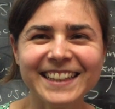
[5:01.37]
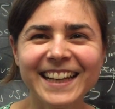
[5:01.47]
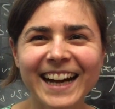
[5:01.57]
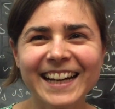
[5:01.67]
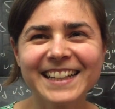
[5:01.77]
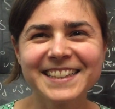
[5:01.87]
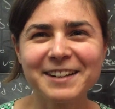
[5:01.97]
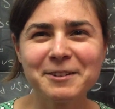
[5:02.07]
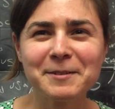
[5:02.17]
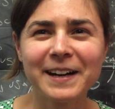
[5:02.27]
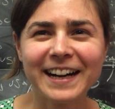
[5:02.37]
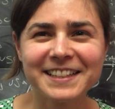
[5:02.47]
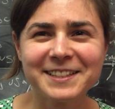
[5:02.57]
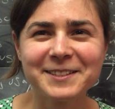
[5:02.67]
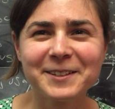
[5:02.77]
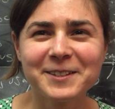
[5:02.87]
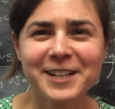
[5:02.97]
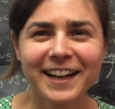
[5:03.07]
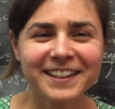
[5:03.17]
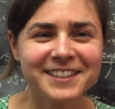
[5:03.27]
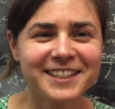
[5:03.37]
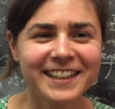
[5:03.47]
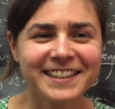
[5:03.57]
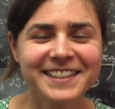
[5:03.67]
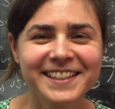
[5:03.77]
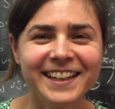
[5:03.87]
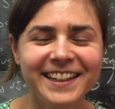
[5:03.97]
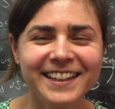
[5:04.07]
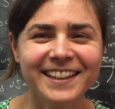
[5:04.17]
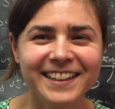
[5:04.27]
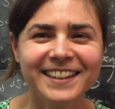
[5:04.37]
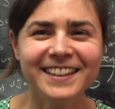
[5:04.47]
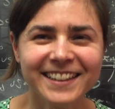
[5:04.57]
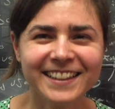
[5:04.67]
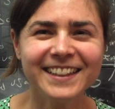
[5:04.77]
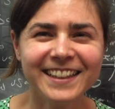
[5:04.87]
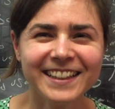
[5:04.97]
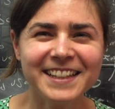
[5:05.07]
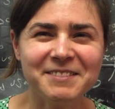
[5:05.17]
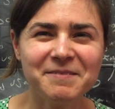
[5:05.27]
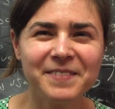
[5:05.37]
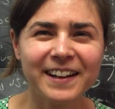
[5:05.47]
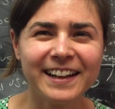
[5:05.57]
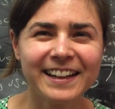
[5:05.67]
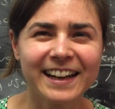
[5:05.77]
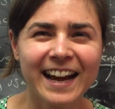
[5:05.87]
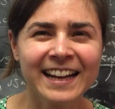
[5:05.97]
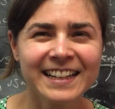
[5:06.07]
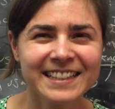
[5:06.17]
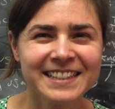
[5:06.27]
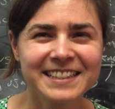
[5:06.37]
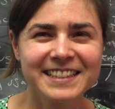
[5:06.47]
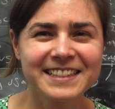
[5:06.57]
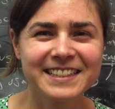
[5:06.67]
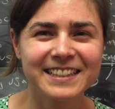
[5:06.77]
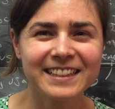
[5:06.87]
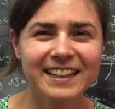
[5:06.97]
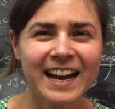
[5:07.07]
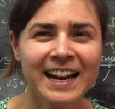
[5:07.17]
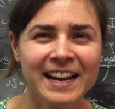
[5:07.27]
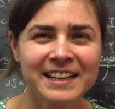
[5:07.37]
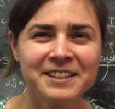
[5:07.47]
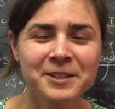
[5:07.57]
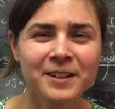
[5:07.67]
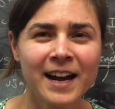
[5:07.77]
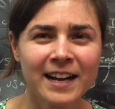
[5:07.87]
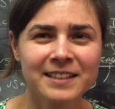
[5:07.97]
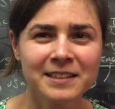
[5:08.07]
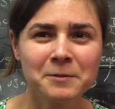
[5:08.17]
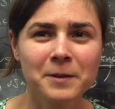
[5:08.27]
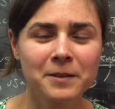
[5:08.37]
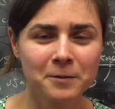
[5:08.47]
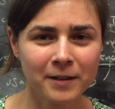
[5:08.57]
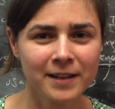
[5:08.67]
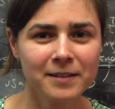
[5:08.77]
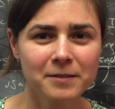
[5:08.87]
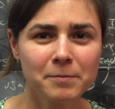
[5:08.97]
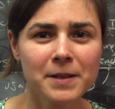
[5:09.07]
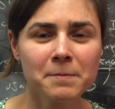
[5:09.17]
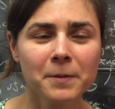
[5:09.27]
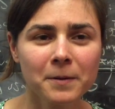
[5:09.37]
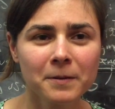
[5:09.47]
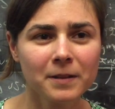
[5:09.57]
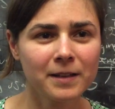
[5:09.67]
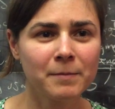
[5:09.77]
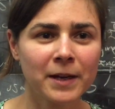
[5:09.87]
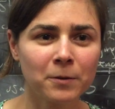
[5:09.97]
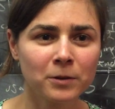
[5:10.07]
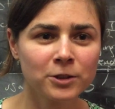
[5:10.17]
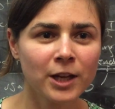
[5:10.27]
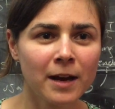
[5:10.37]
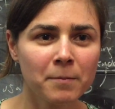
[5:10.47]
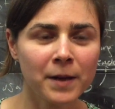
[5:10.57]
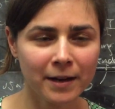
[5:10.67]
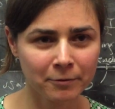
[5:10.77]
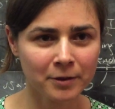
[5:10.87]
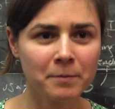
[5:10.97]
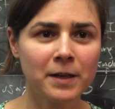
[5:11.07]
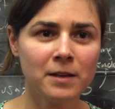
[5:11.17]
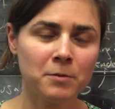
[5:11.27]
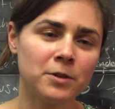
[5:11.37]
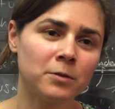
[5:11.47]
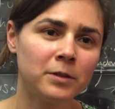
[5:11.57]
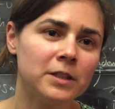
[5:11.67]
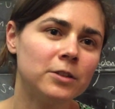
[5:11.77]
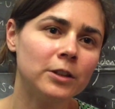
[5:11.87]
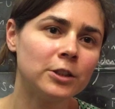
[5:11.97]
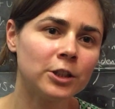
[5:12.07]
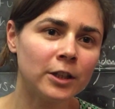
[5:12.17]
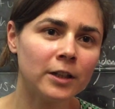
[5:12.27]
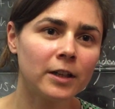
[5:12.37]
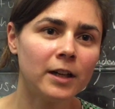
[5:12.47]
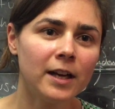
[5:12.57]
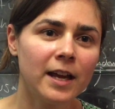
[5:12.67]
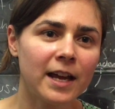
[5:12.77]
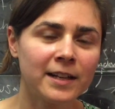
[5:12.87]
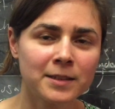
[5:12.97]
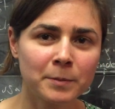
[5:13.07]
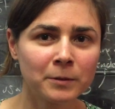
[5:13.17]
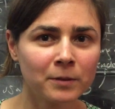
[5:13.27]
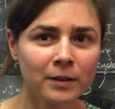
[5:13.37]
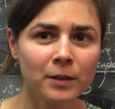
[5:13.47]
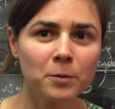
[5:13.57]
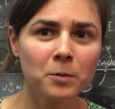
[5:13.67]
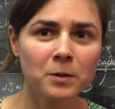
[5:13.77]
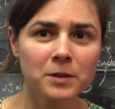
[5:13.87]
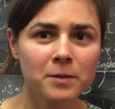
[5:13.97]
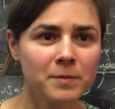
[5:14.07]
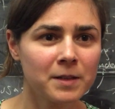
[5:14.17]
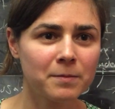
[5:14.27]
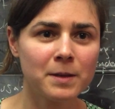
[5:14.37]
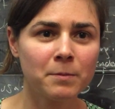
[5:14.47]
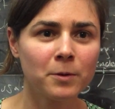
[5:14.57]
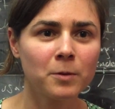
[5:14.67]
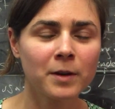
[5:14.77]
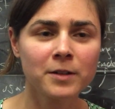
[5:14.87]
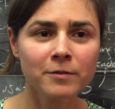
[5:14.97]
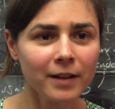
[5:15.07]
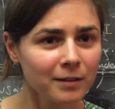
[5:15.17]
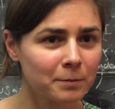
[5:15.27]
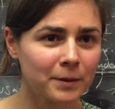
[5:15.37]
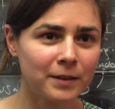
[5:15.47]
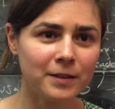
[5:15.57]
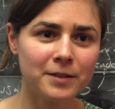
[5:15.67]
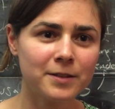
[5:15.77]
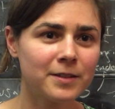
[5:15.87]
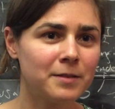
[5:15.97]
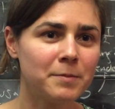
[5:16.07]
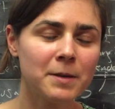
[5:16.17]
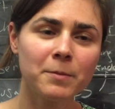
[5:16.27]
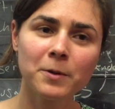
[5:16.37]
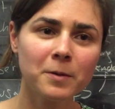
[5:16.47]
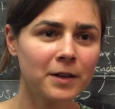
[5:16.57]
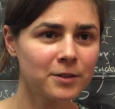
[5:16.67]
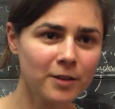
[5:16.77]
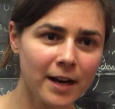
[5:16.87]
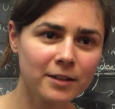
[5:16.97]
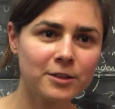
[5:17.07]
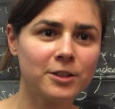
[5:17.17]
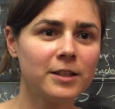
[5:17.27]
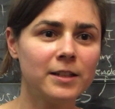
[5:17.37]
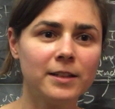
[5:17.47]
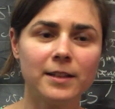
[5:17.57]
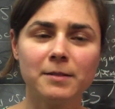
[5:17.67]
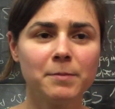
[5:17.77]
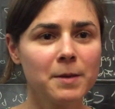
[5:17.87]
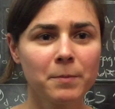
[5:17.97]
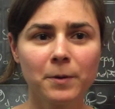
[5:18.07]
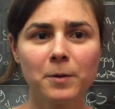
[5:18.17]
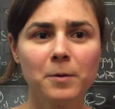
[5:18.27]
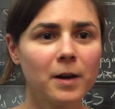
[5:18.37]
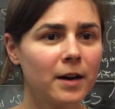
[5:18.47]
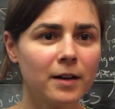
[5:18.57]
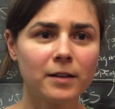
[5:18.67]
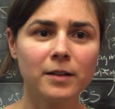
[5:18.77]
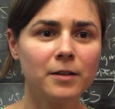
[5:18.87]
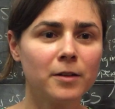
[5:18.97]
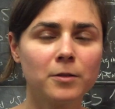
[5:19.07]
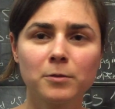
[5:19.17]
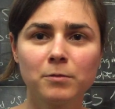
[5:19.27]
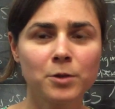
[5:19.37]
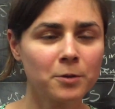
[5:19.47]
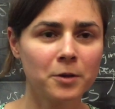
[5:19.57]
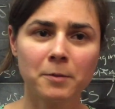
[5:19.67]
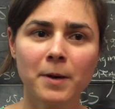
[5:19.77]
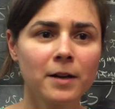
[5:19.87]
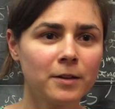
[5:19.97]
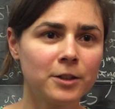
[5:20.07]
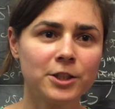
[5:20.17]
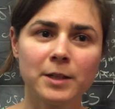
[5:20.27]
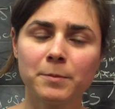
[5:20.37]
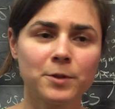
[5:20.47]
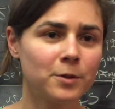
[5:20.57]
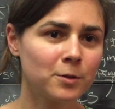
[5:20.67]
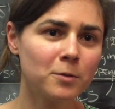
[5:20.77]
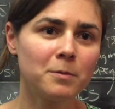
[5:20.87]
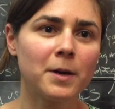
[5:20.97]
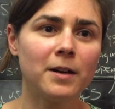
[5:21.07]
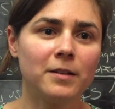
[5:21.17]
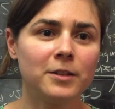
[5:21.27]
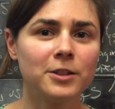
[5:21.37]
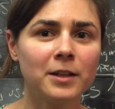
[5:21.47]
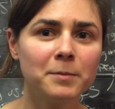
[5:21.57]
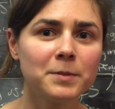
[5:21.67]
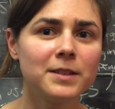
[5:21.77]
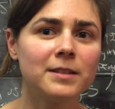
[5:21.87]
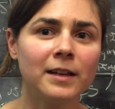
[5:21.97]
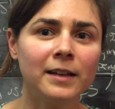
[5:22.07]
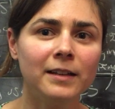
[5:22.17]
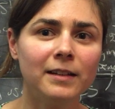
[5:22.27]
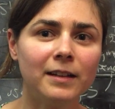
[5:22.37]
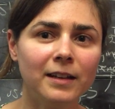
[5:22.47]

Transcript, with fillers: yeah, I guess everywhere has its own challenges. but I guess I just I interacted with great people in my old job, but everybody was a researcher. And it's been really cool to meet people who are developers and people who are strategy and people who are, you know, donor partnerships or school partnerships. And